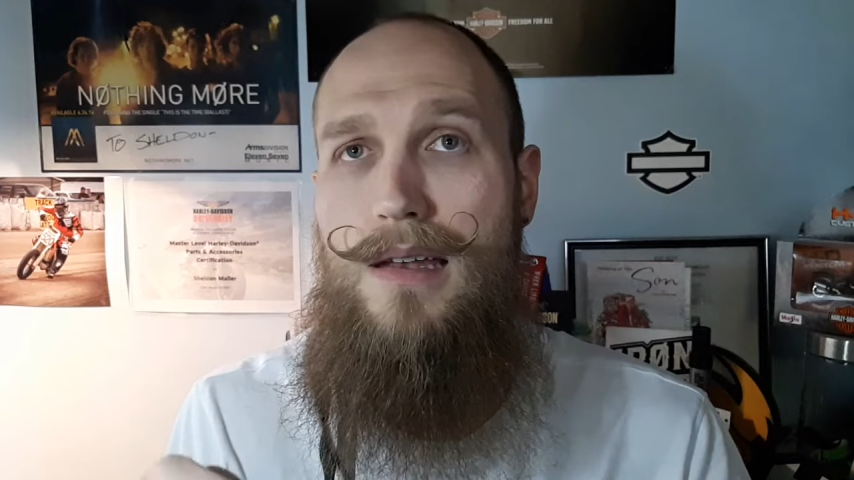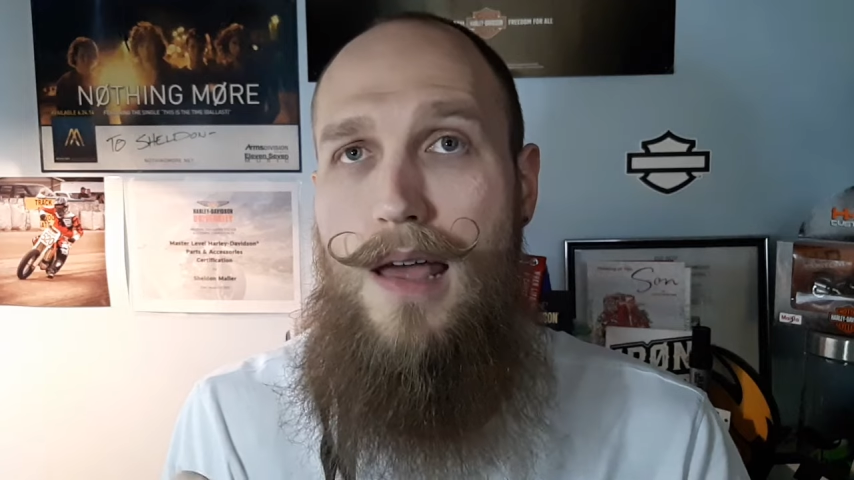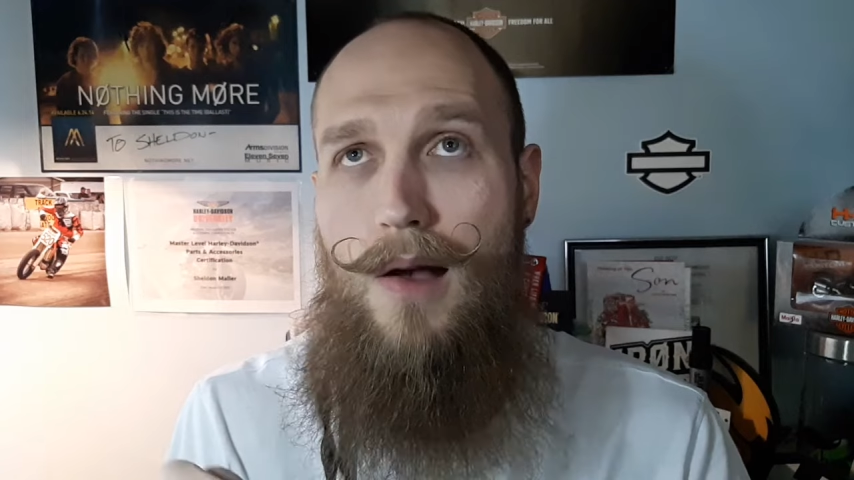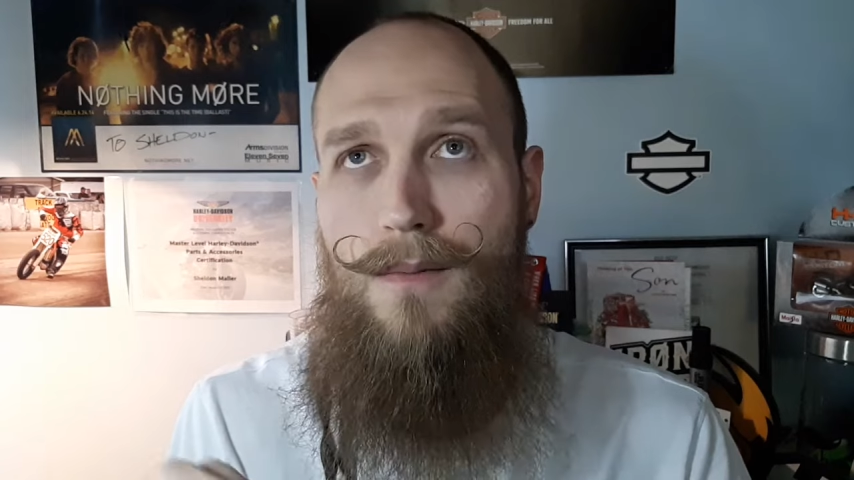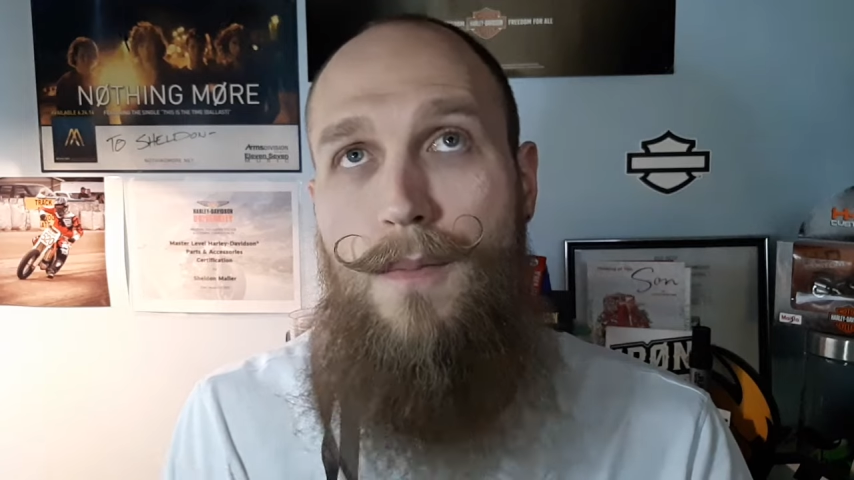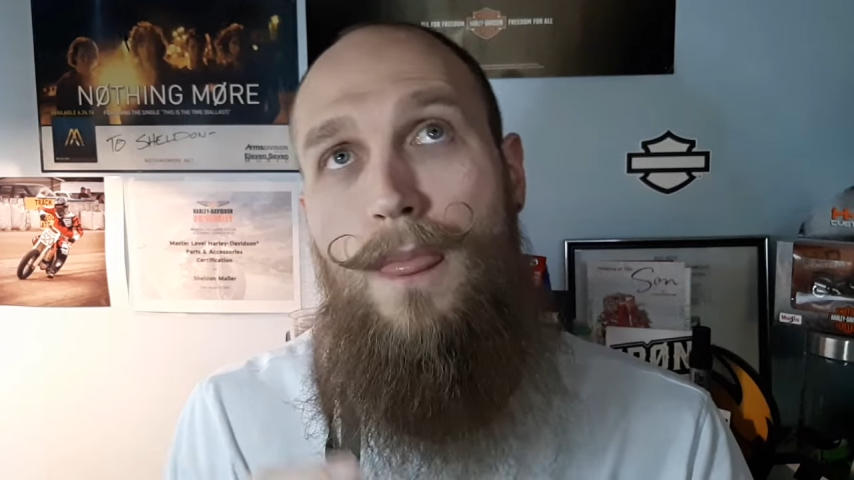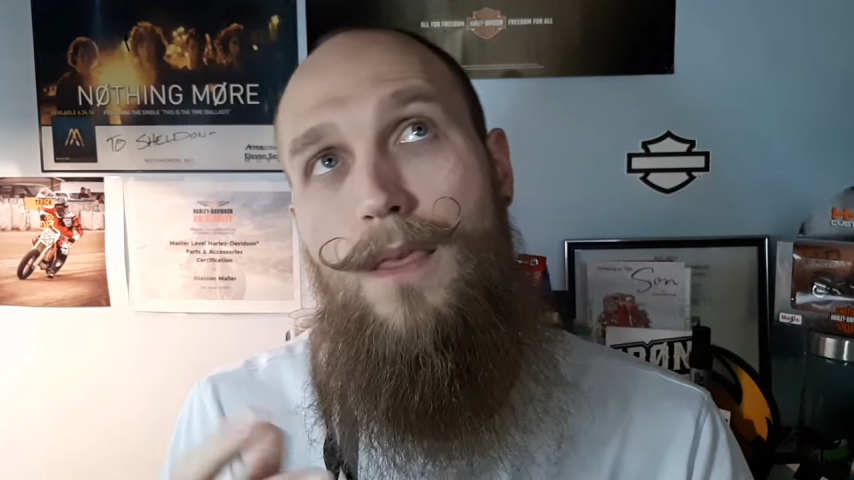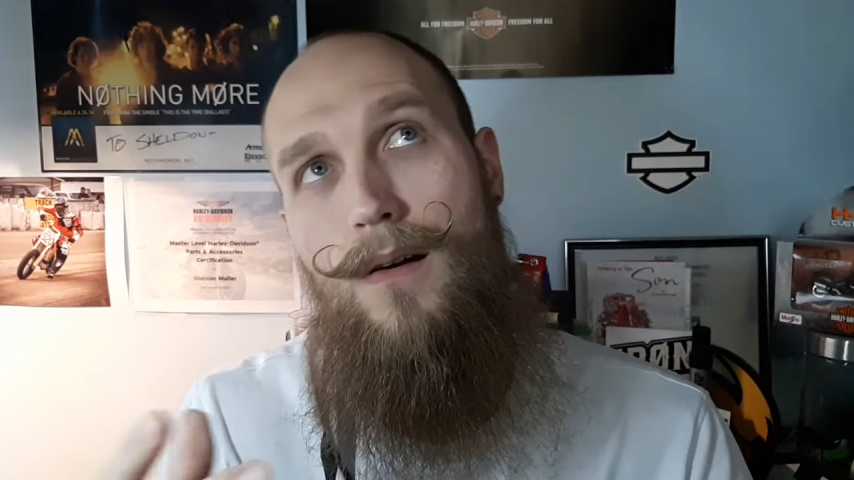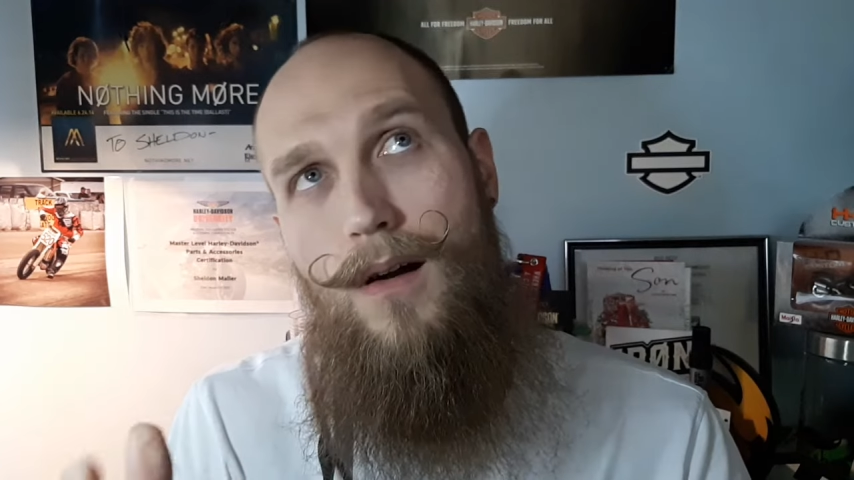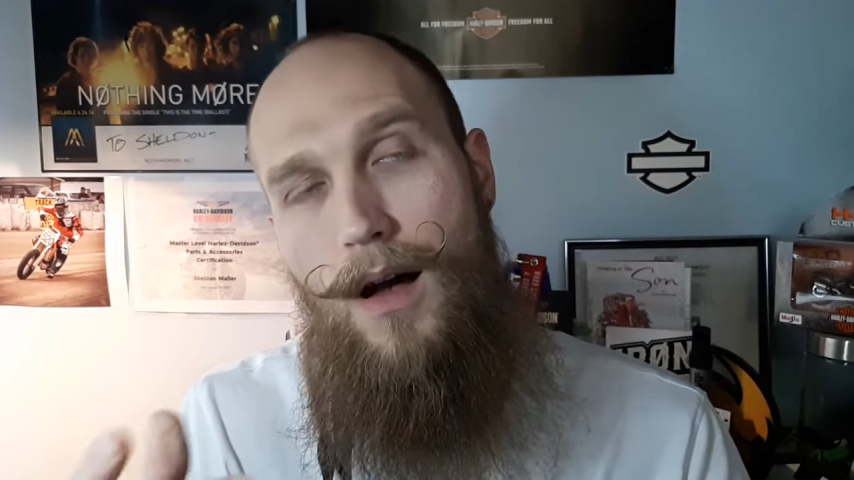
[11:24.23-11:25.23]
Now,
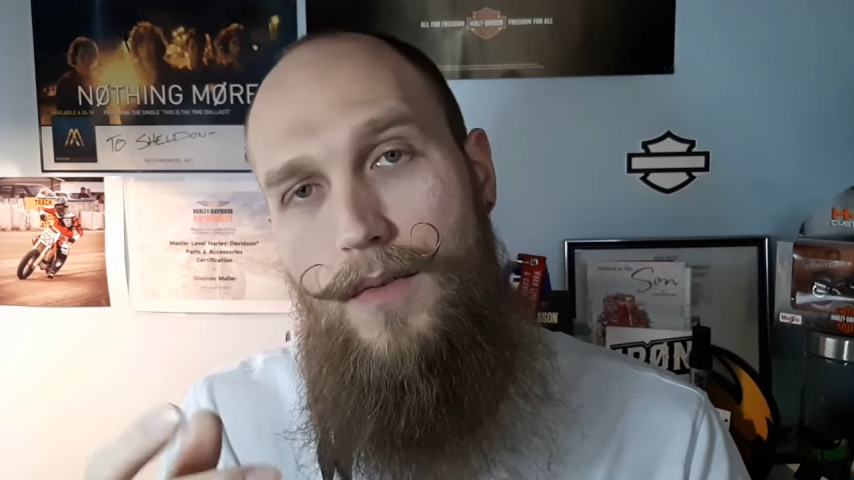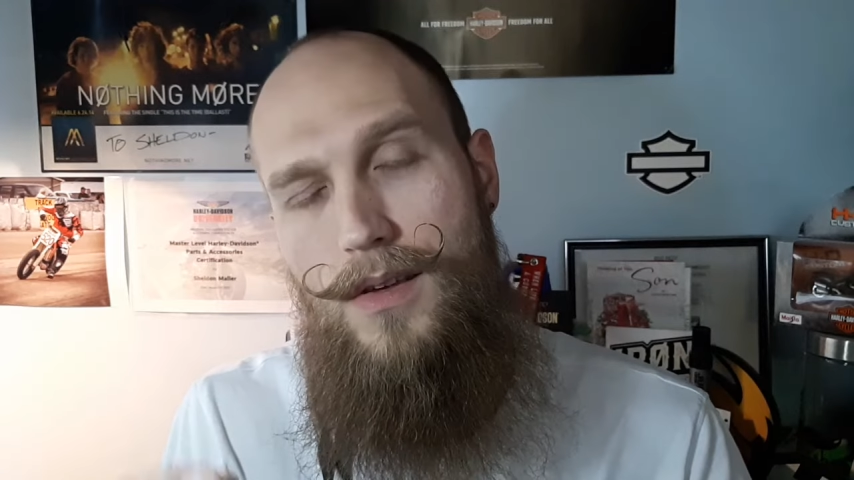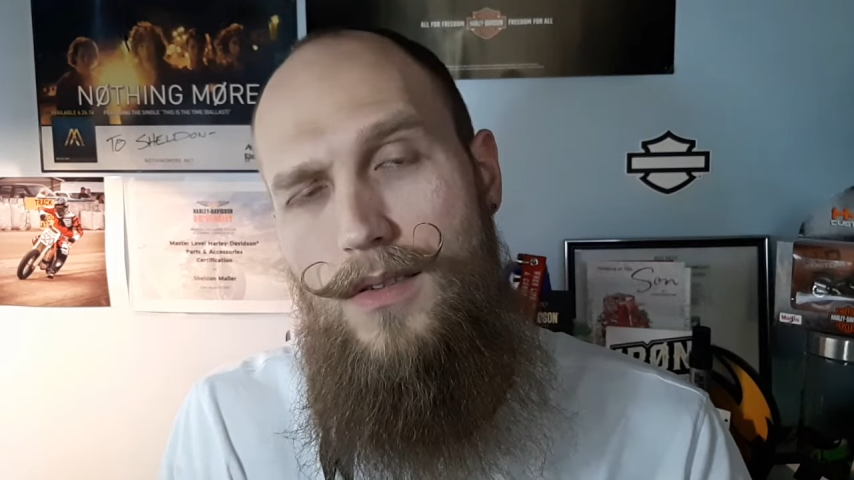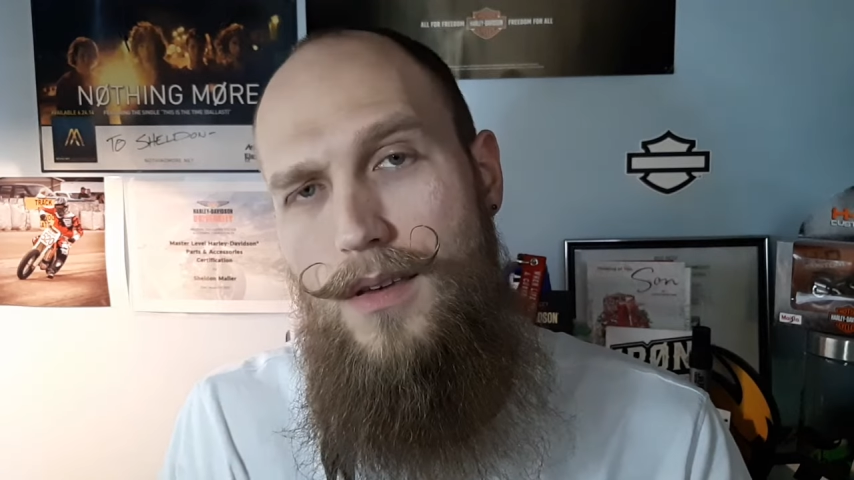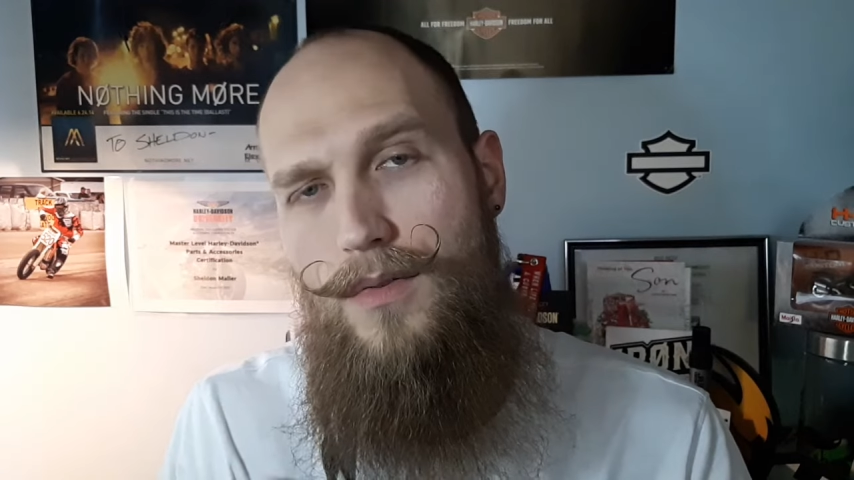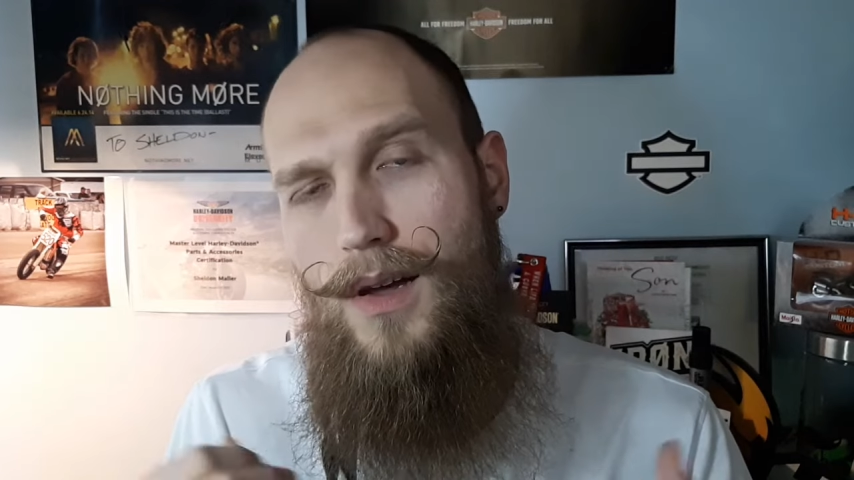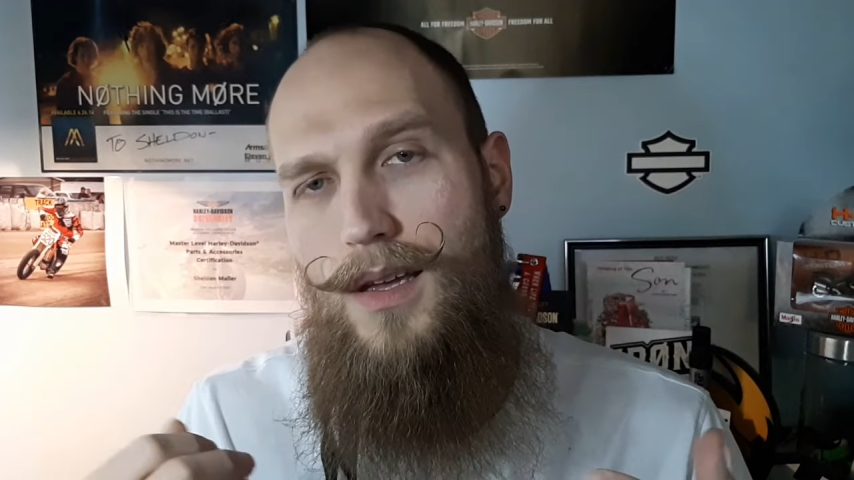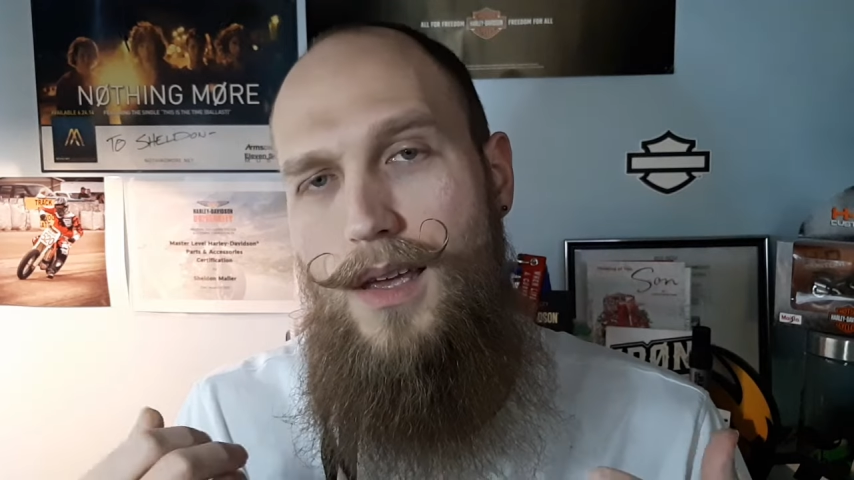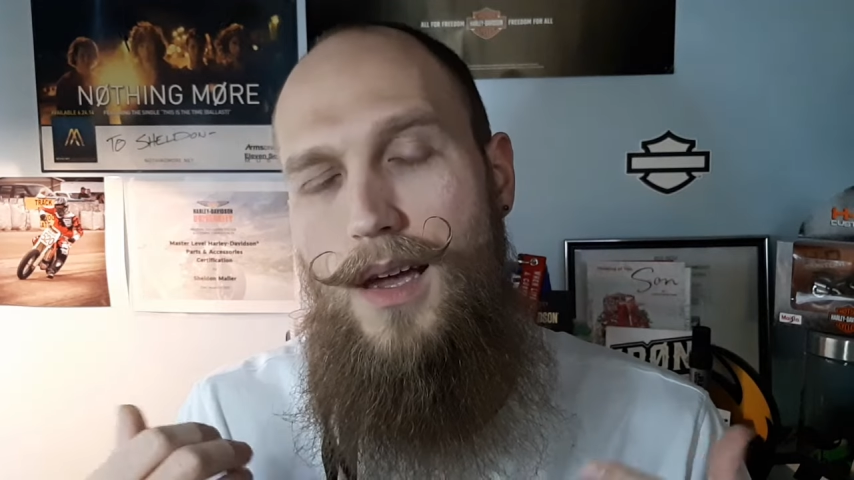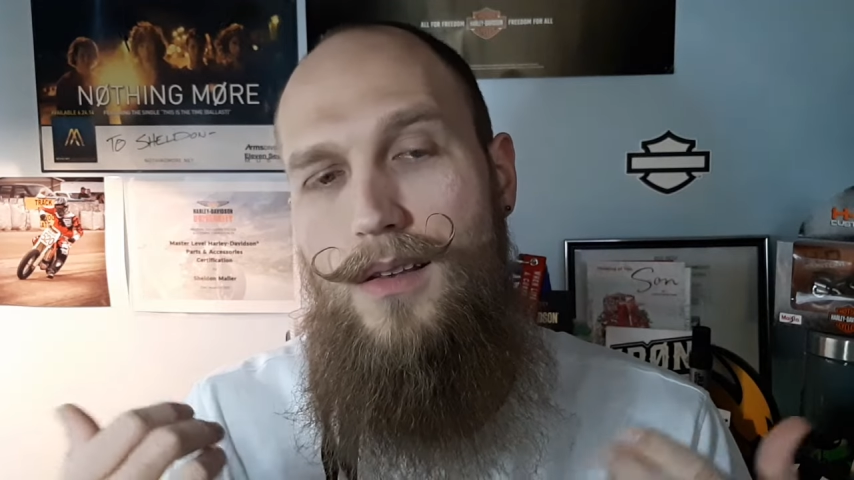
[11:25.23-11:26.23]
obviously, if
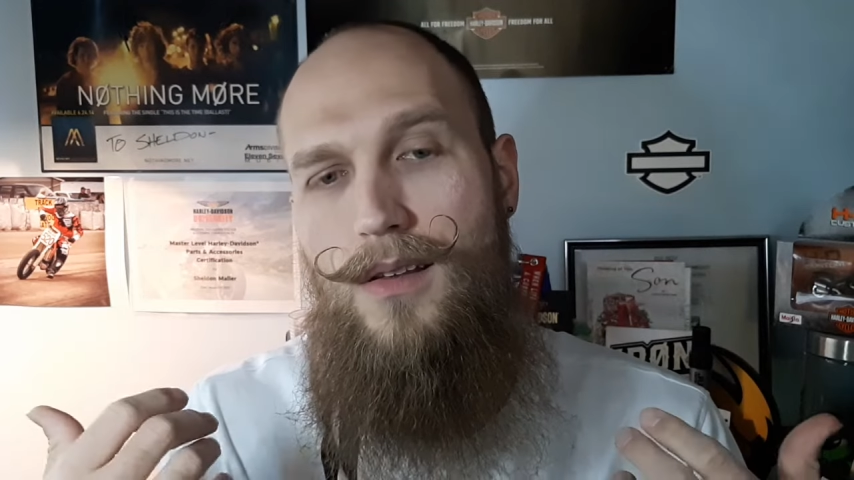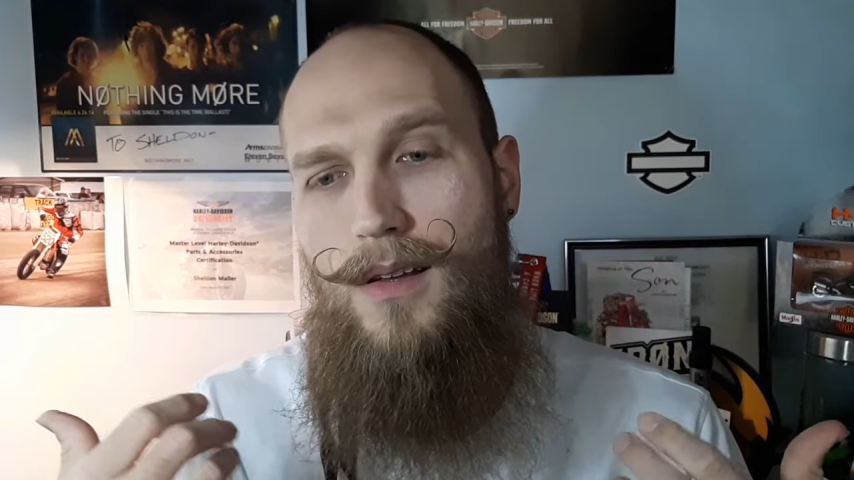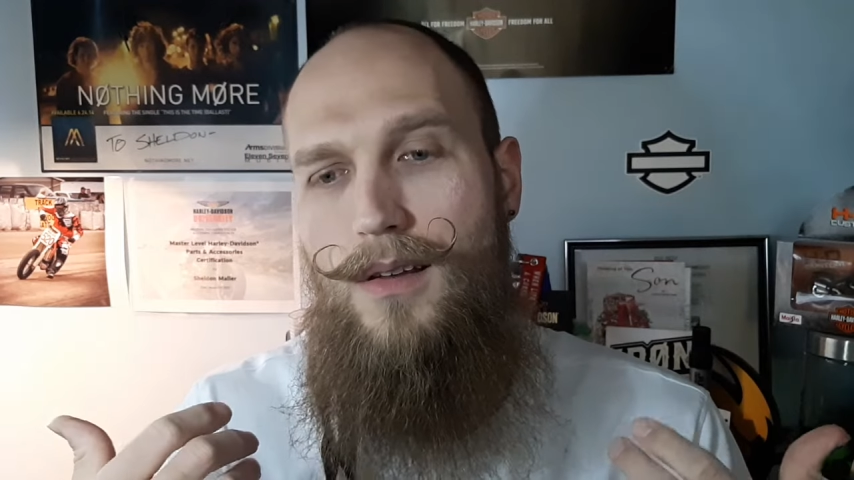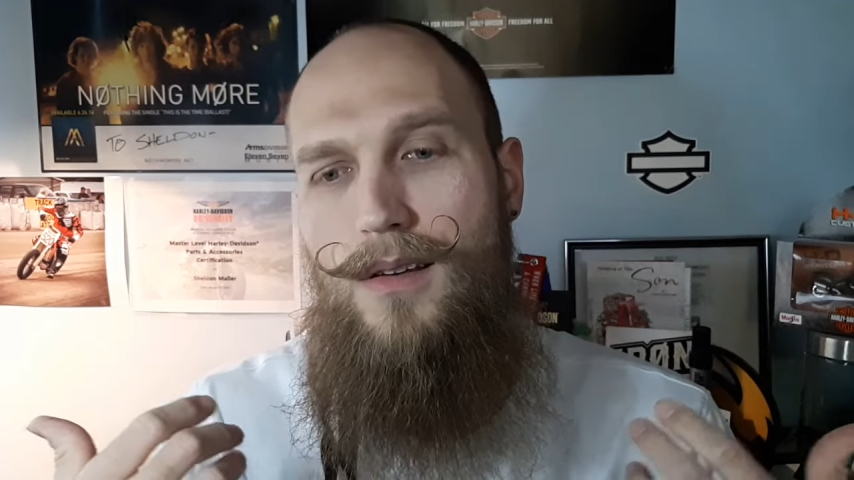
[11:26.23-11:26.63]
I get,